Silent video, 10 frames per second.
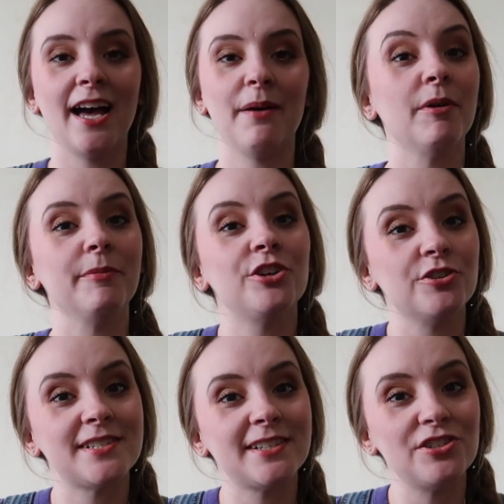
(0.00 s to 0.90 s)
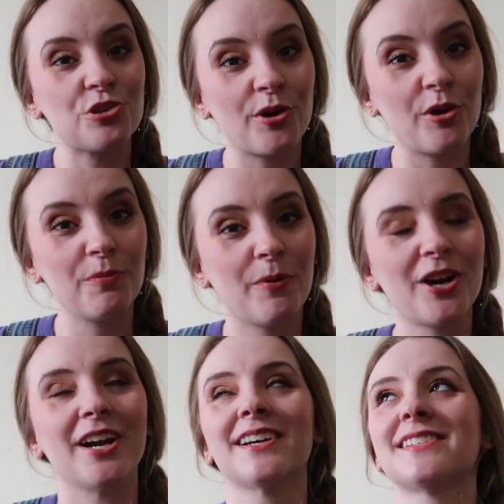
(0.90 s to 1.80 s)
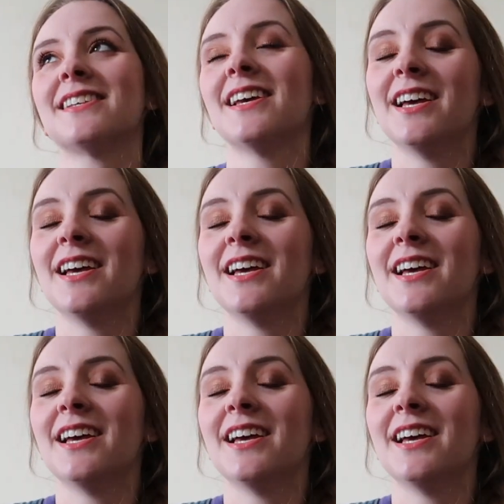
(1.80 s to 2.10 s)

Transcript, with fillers: um, when we could still enjoy all the parks.